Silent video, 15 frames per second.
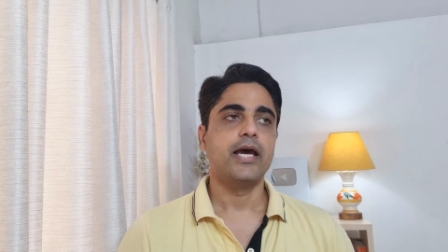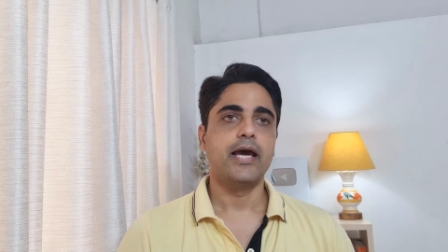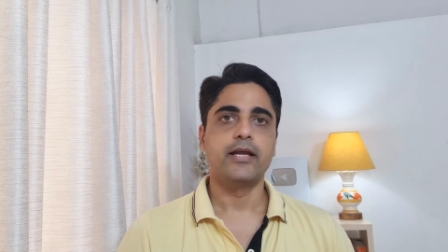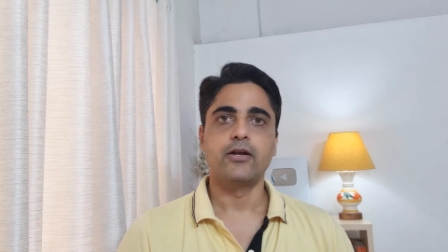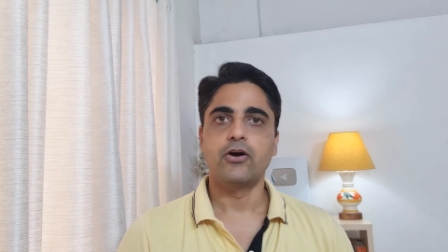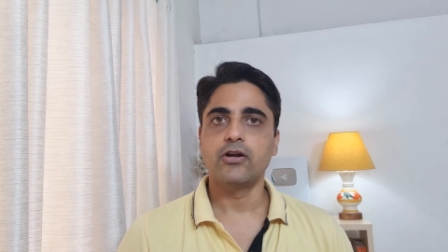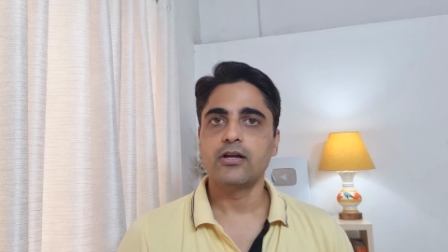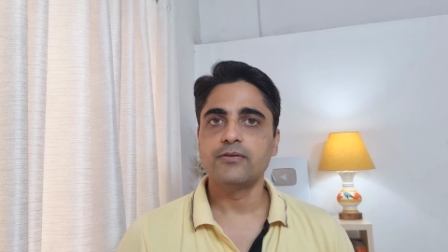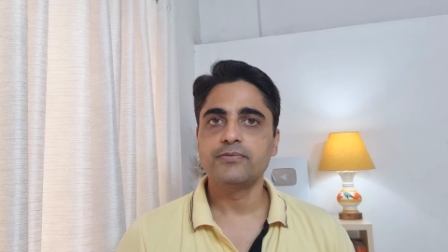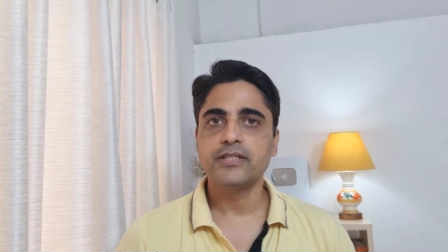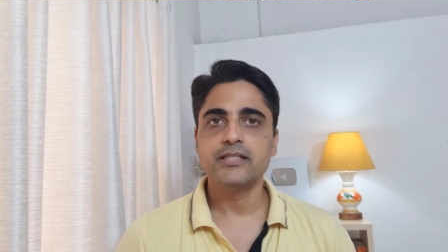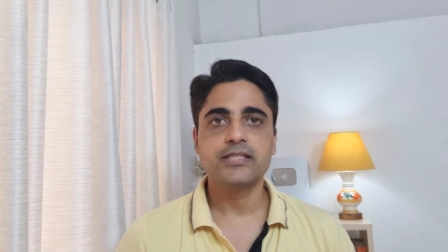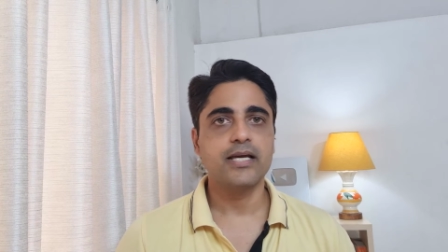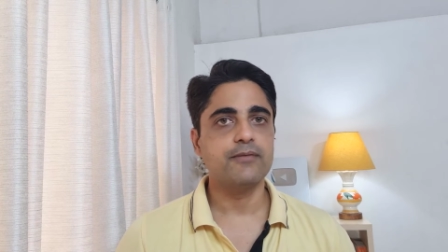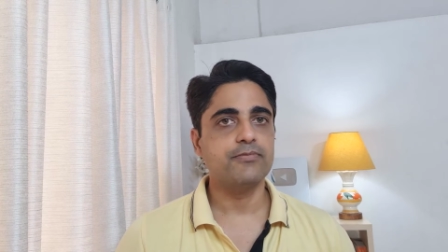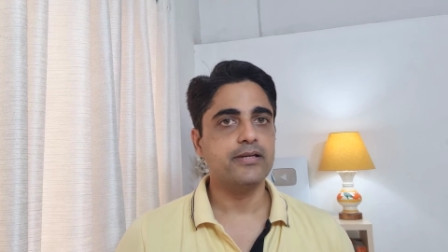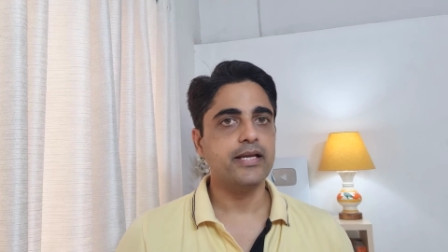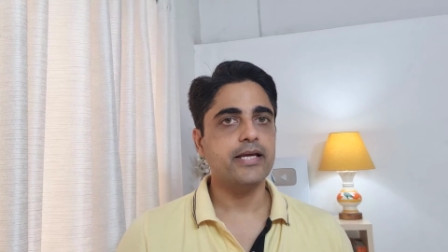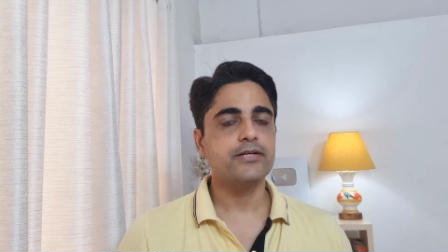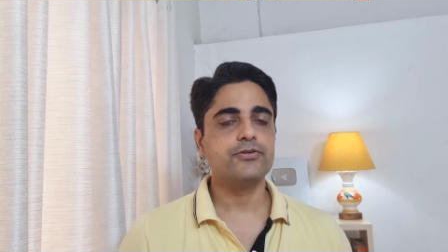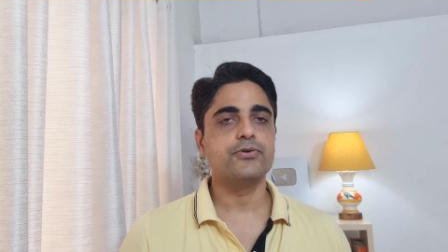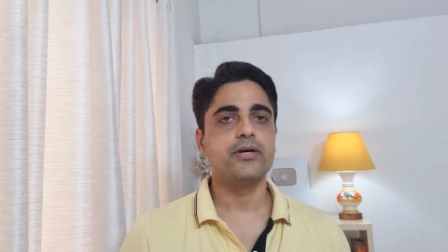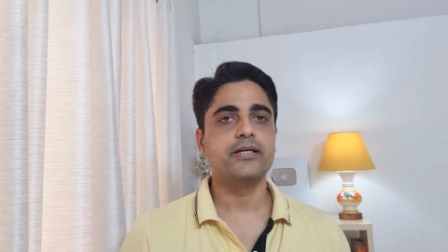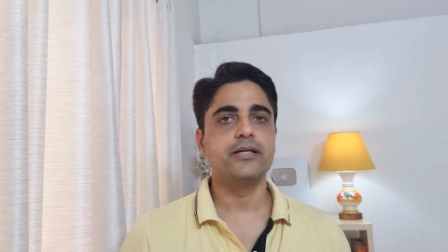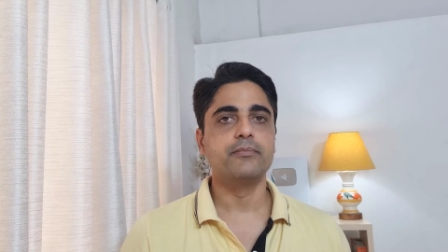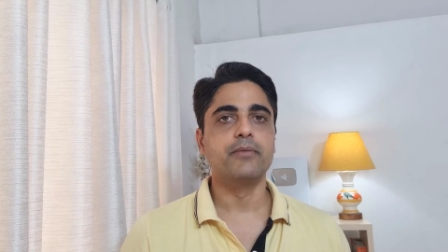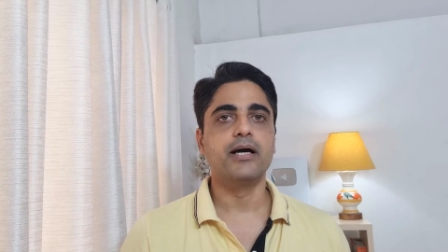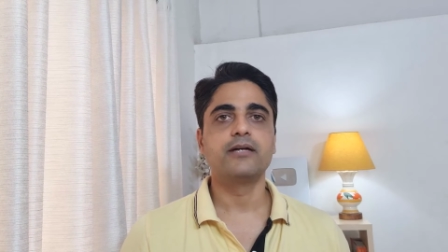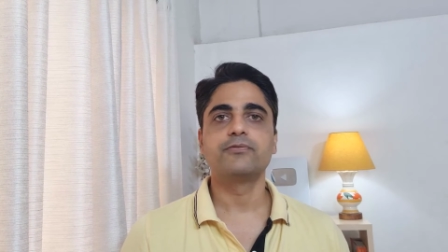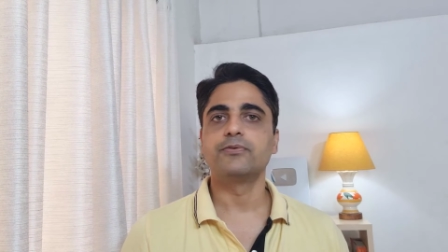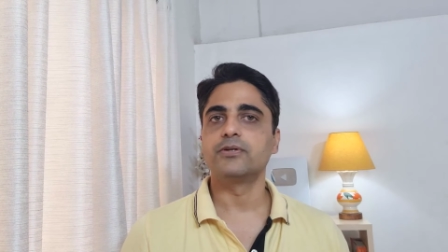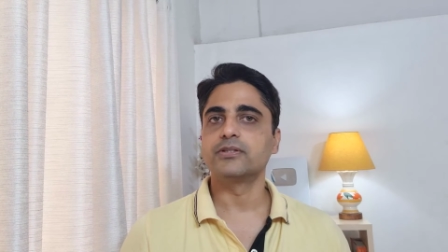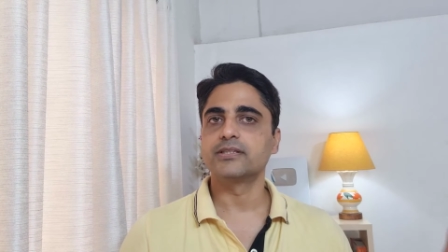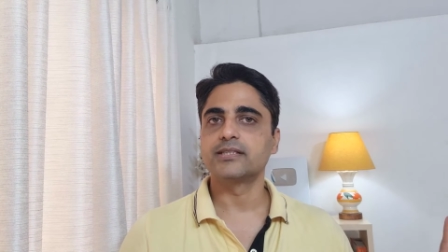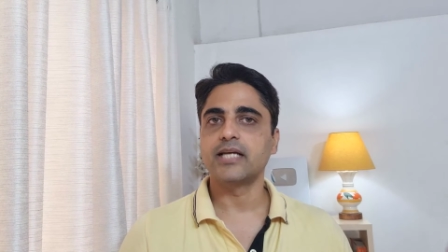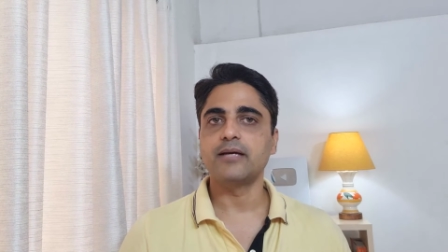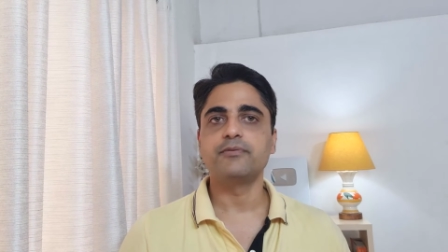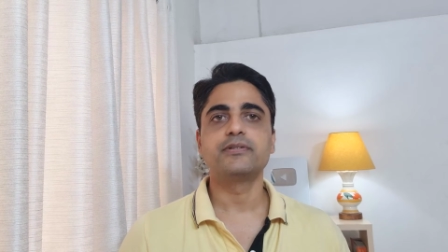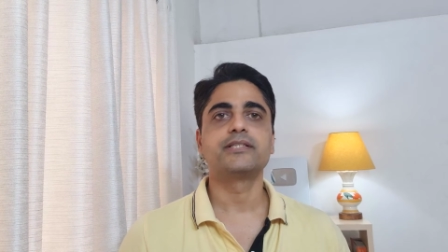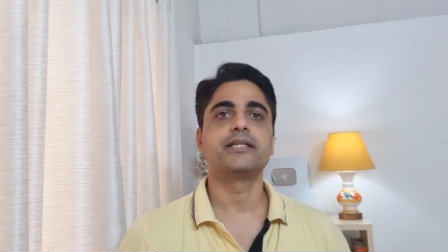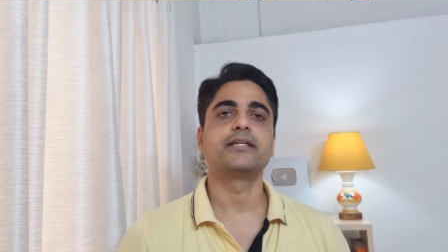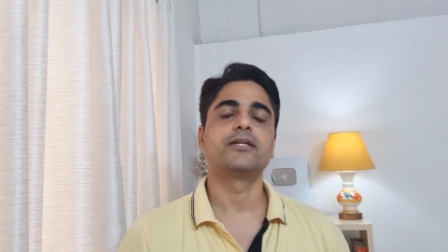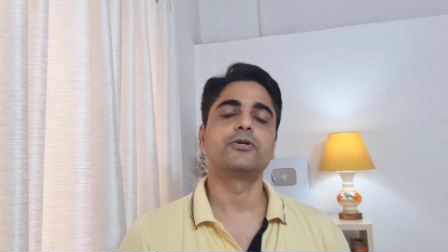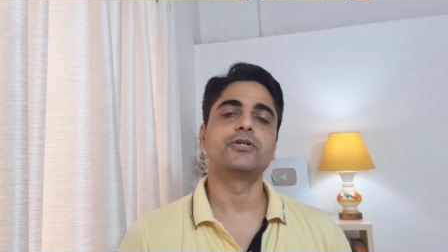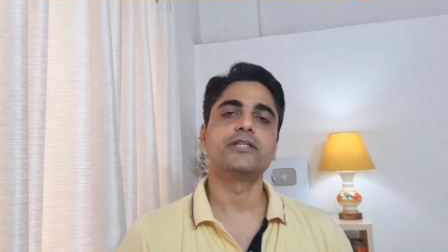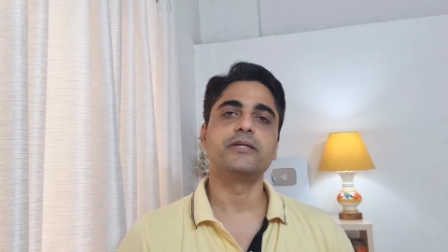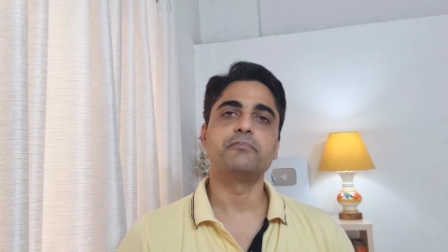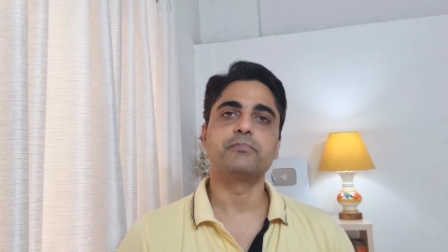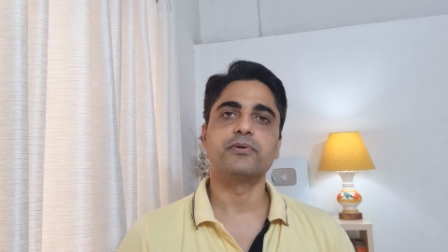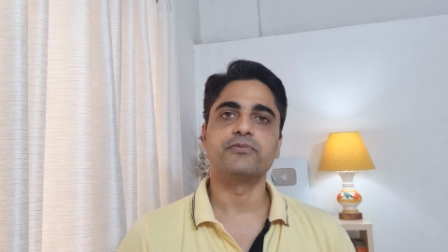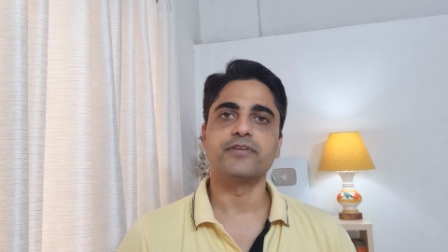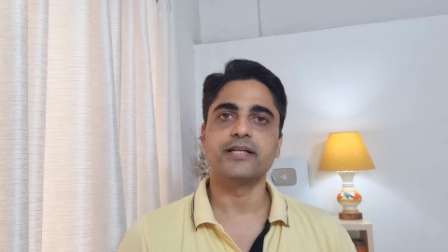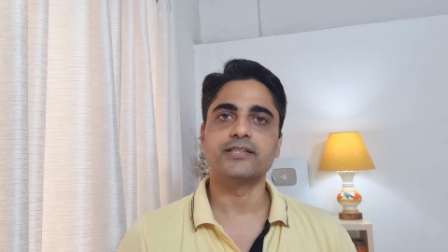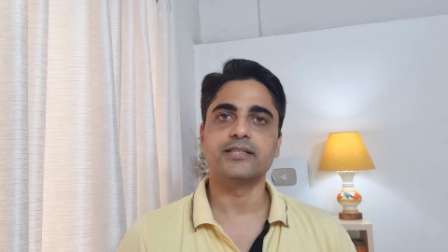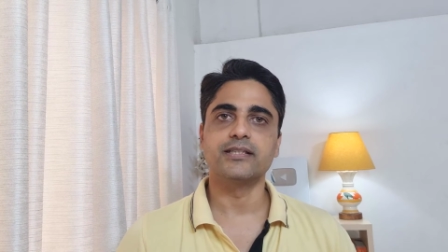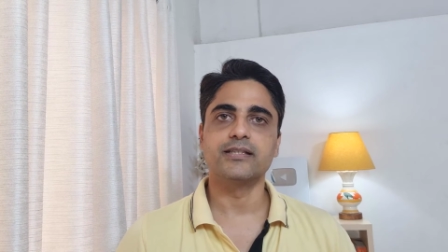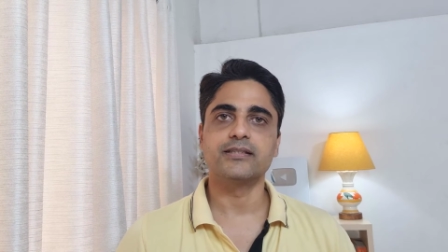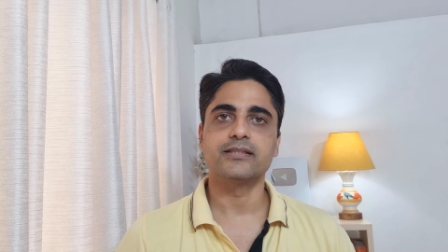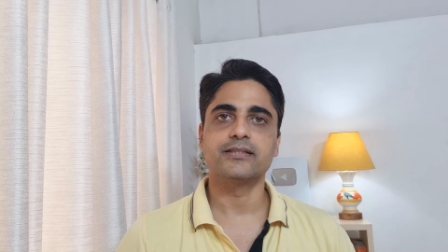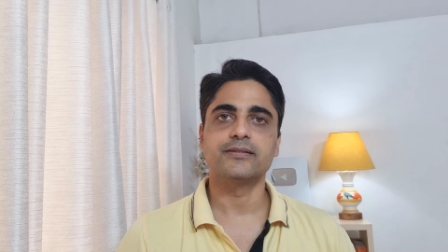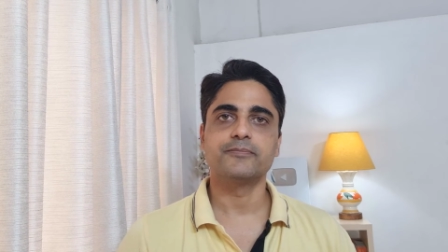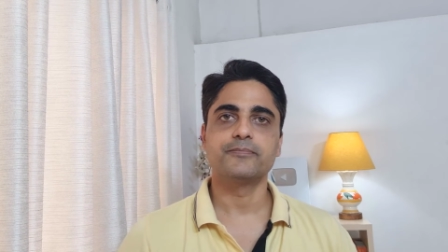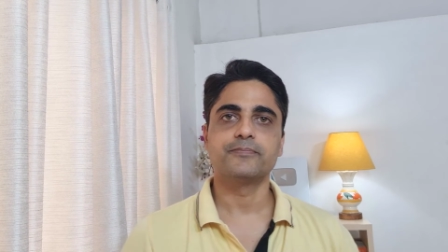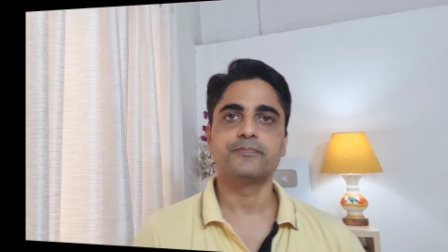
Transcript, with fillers: and all of these have led to a demand for cybersecurity professionals.